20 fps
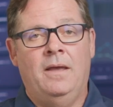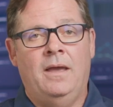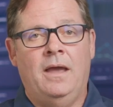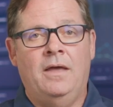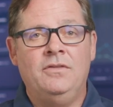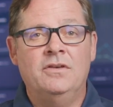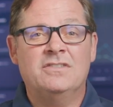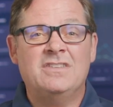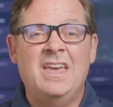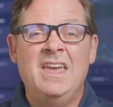
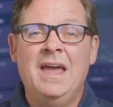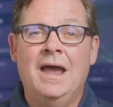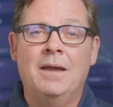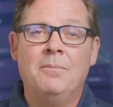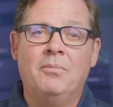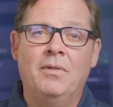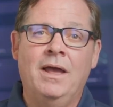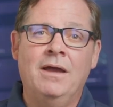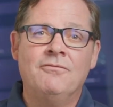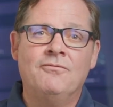And this AI
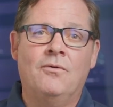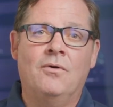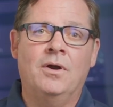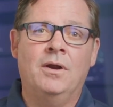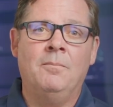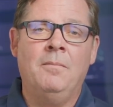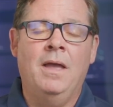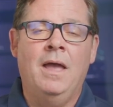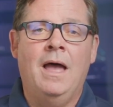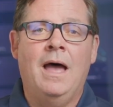
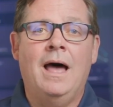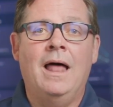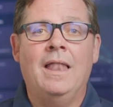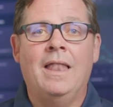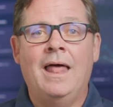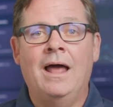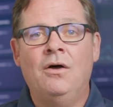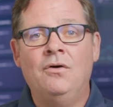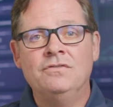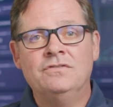platform
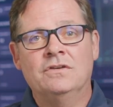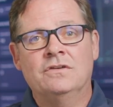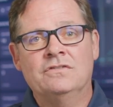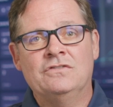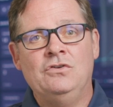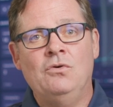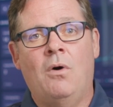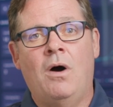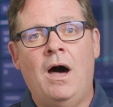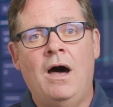allows us
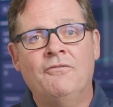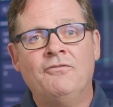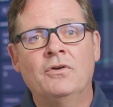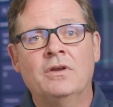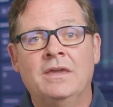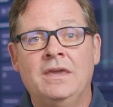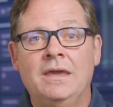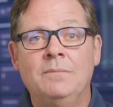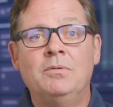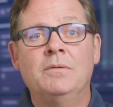to offer
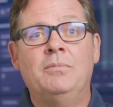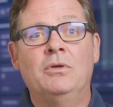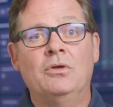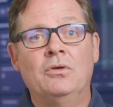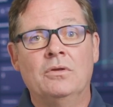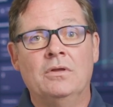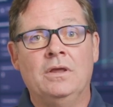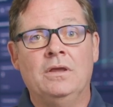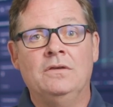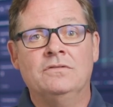
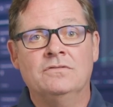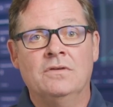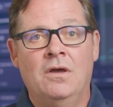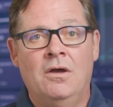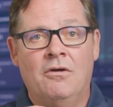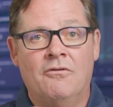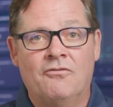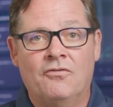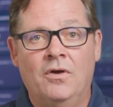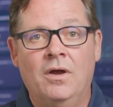capabilities
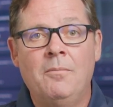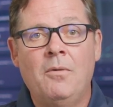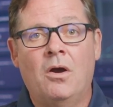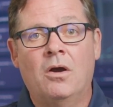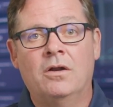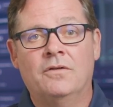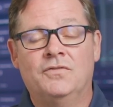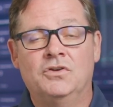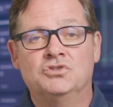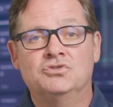from
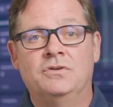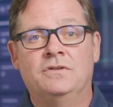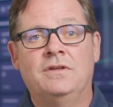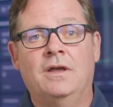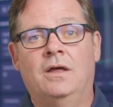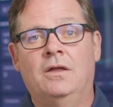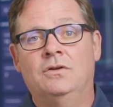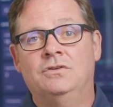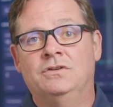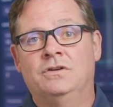artificial
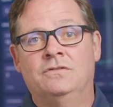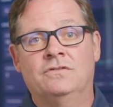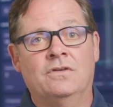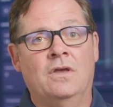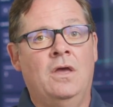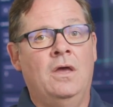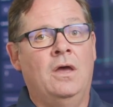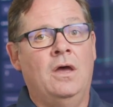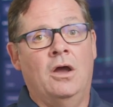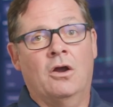intelligence
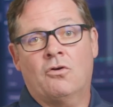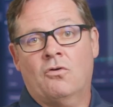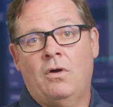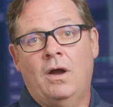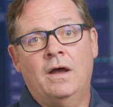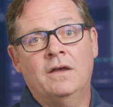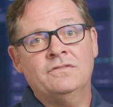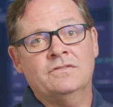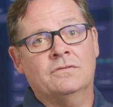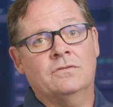
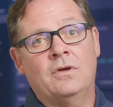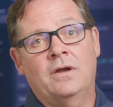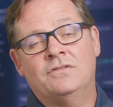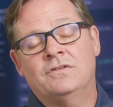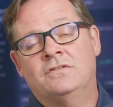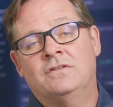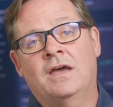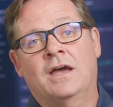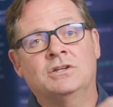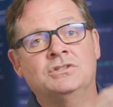across threat
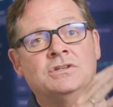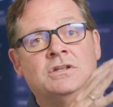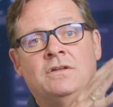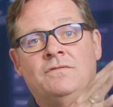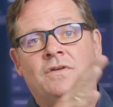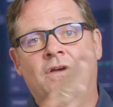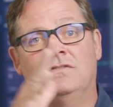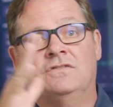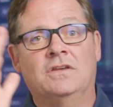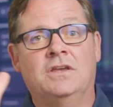detection,
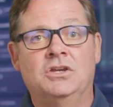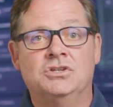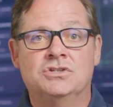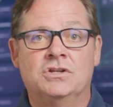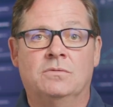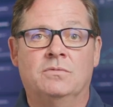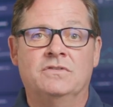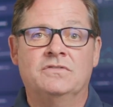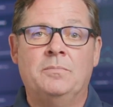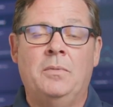
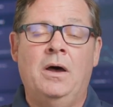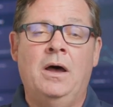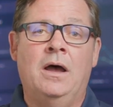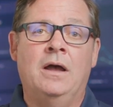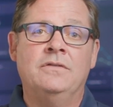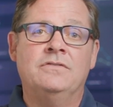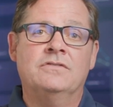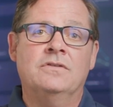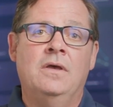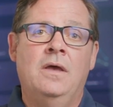investigation, and
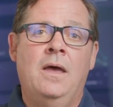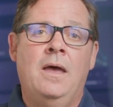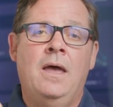response,